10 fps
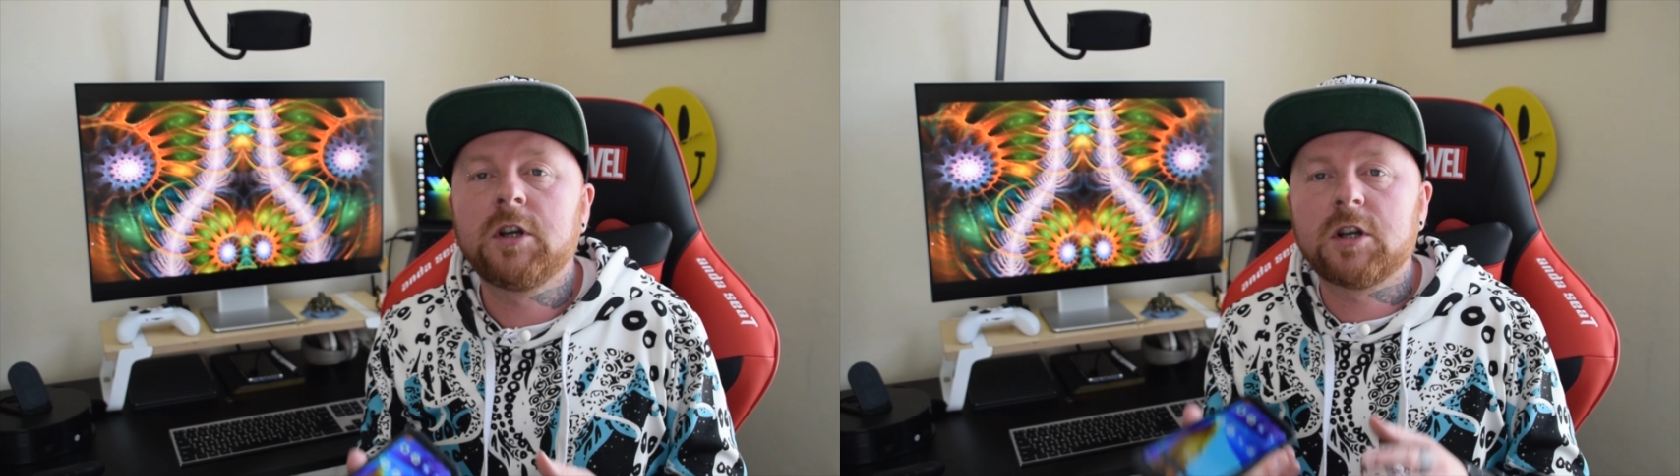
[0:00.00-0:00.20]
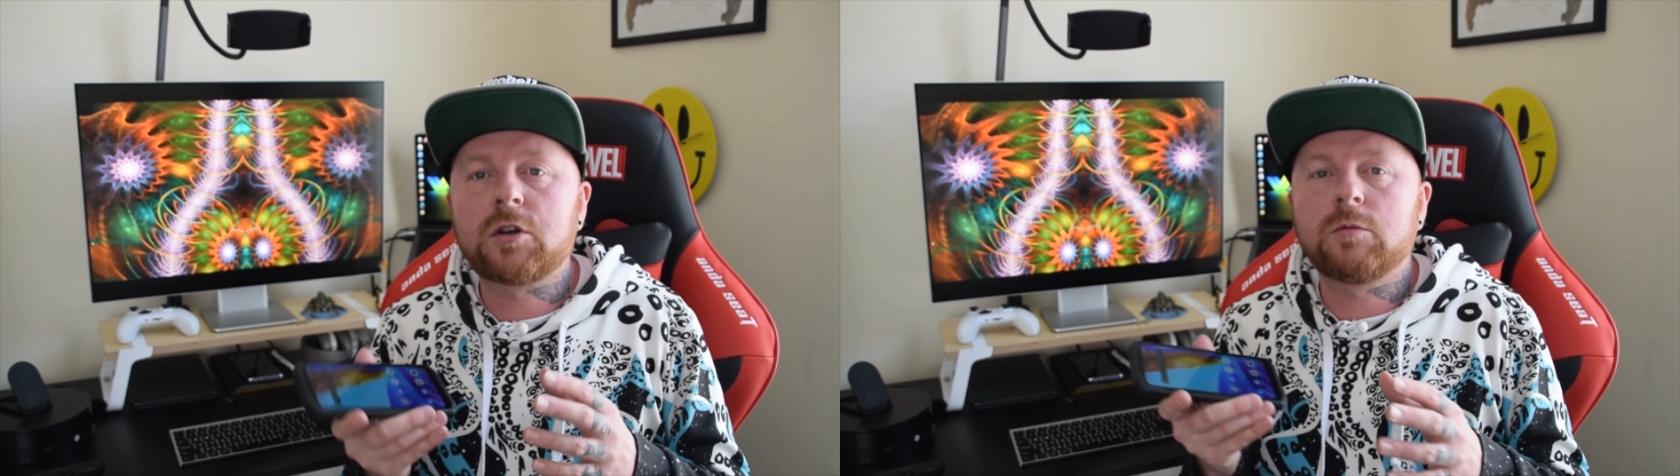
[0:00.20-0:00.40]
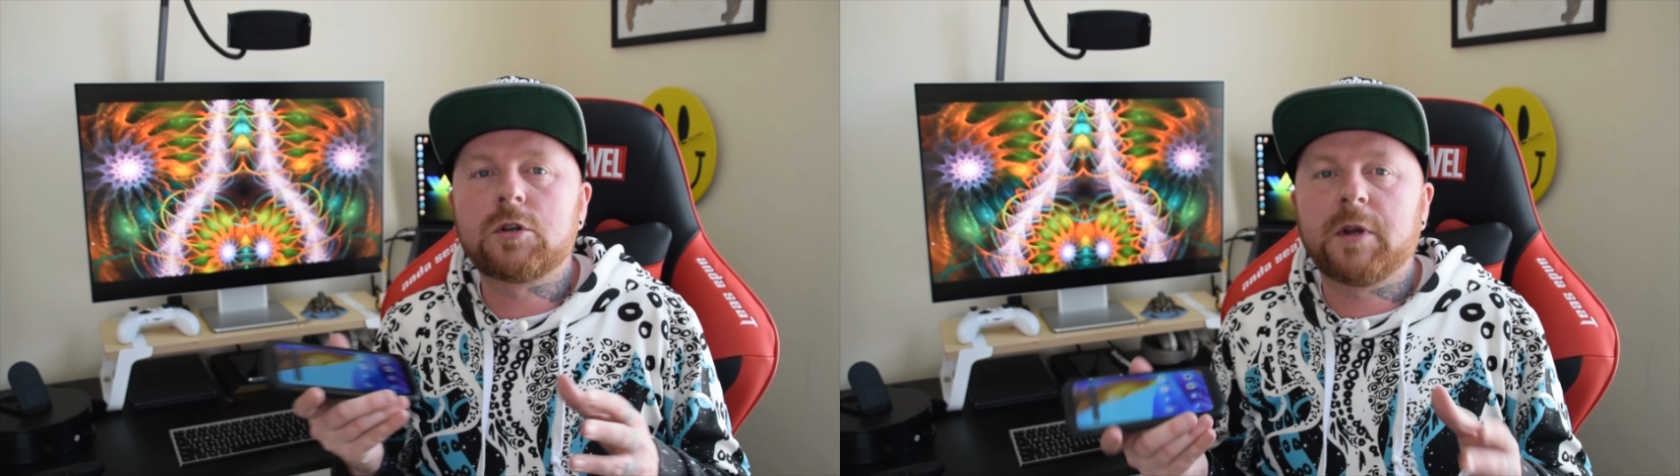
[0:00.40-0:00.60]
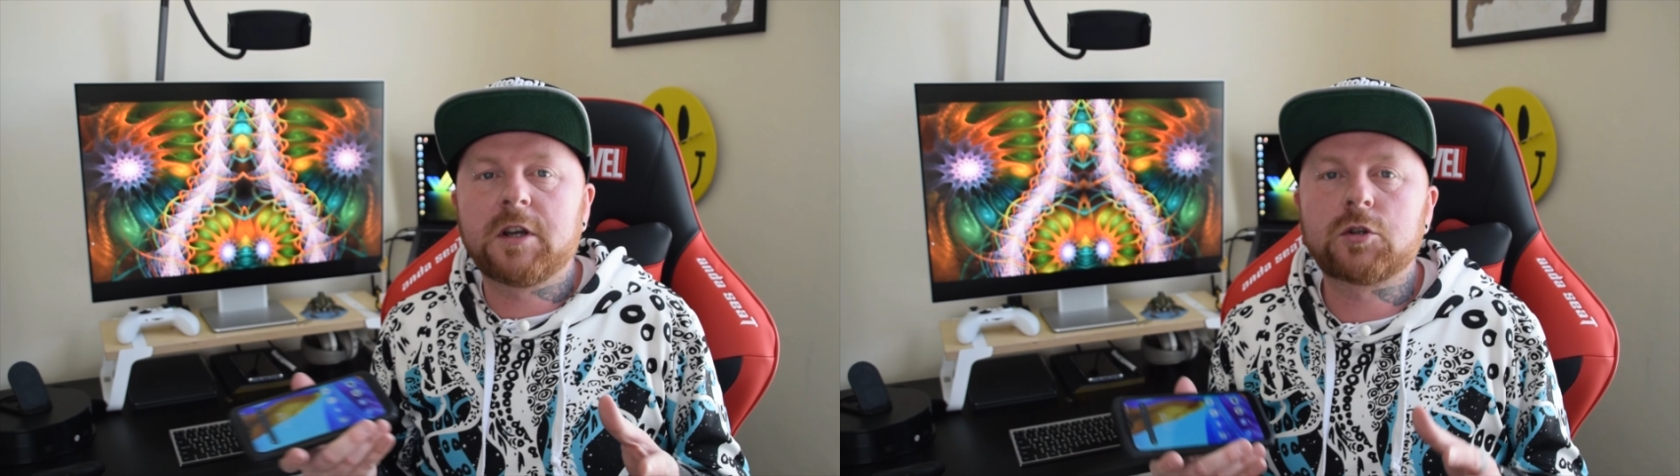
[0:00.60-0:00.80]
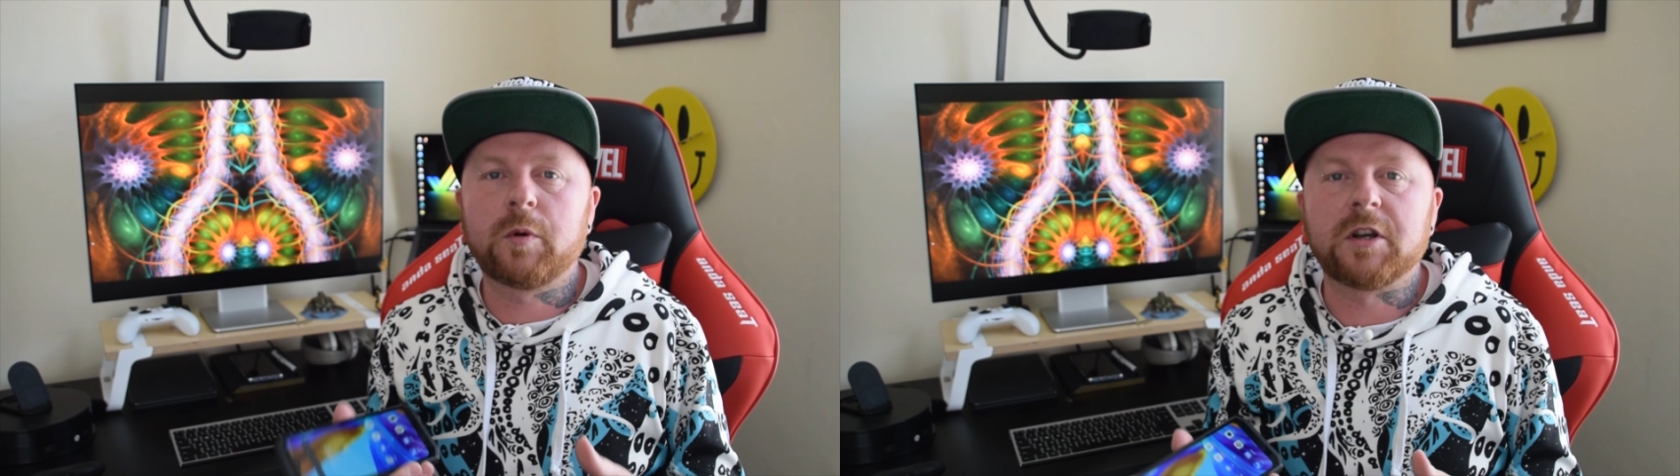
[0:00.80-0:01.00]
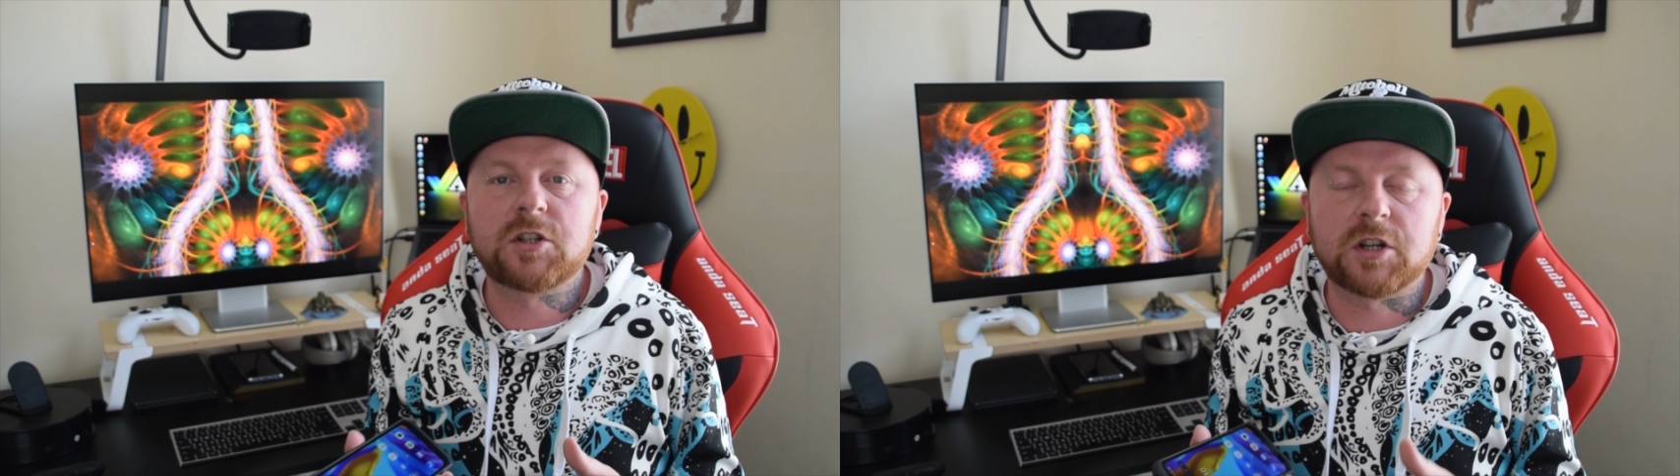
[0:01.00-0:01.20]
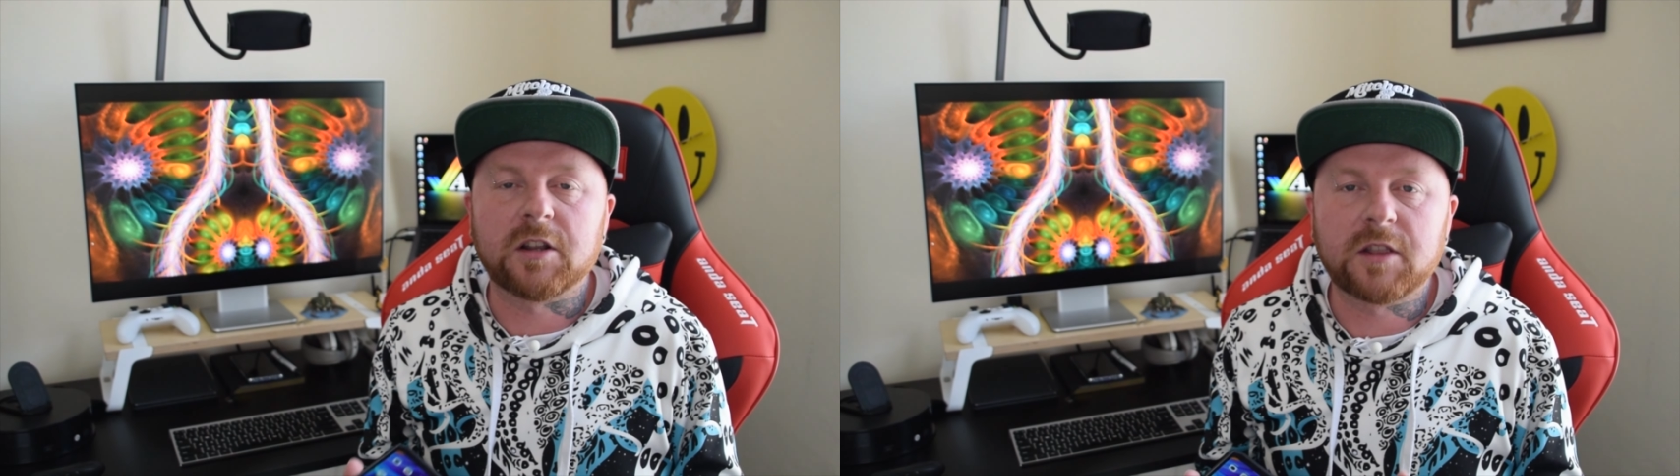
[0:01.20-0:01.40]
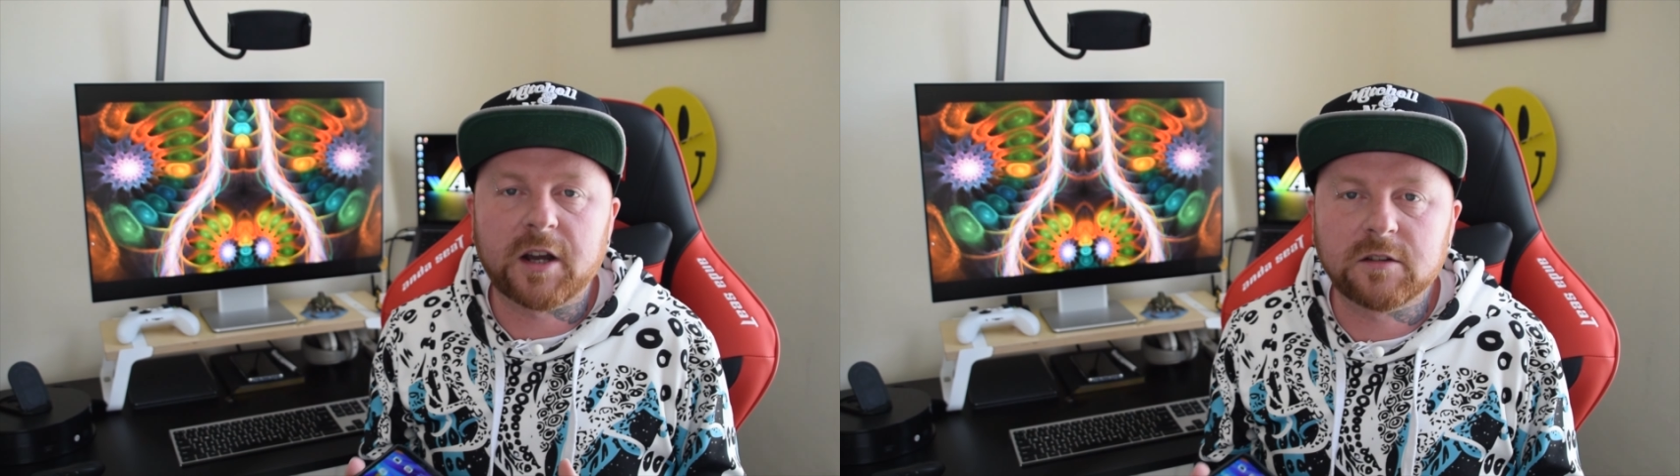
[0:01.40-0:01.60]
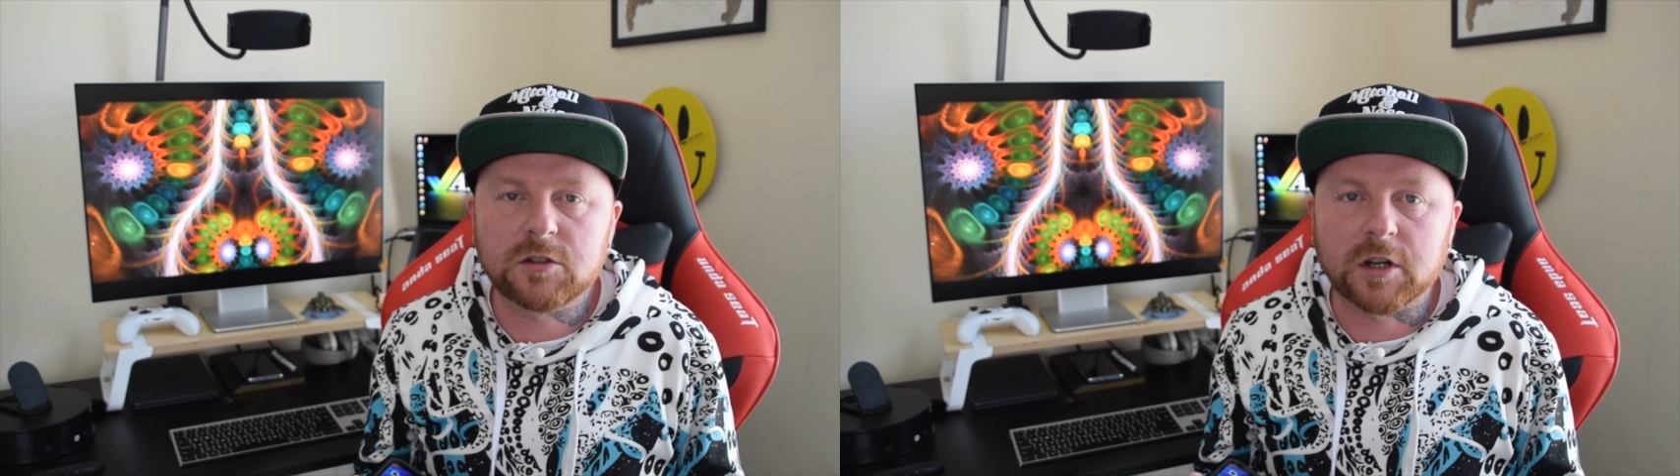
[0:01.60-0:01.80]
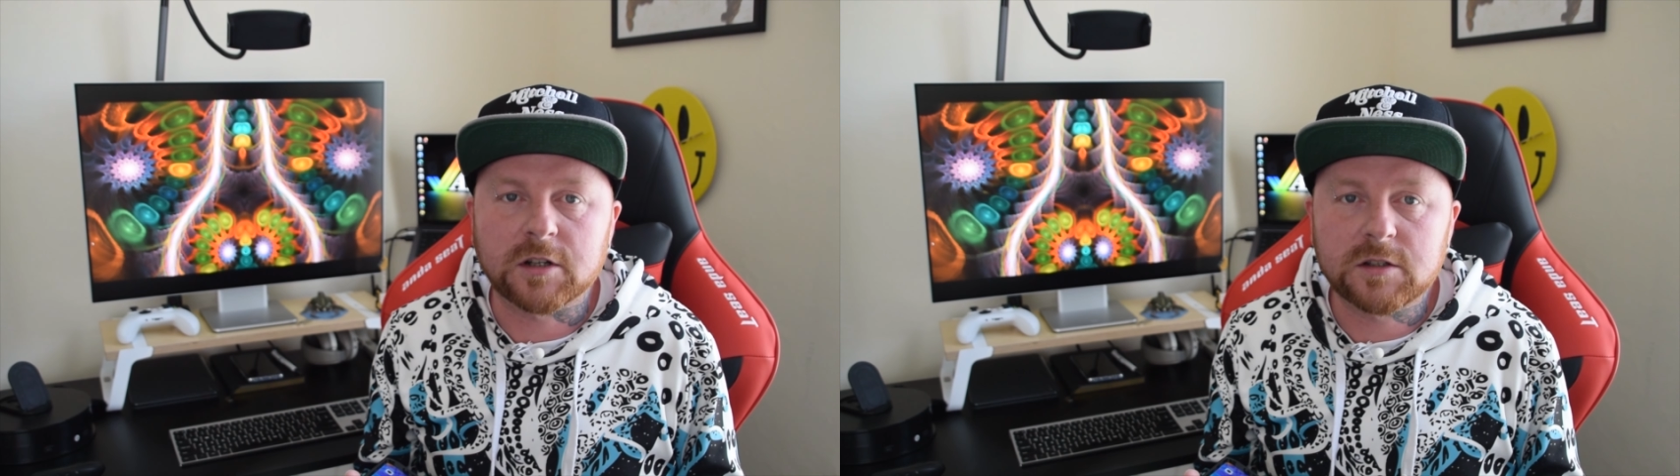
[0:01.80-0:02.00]
is going to make its way inside the
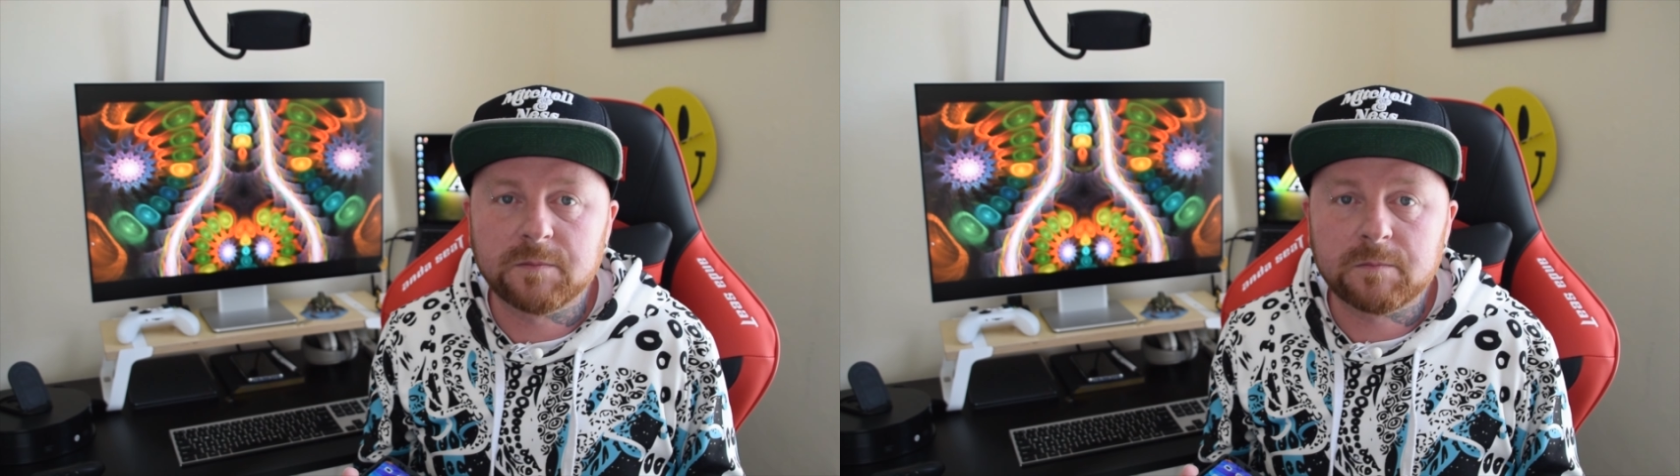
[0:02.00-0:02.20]
handset.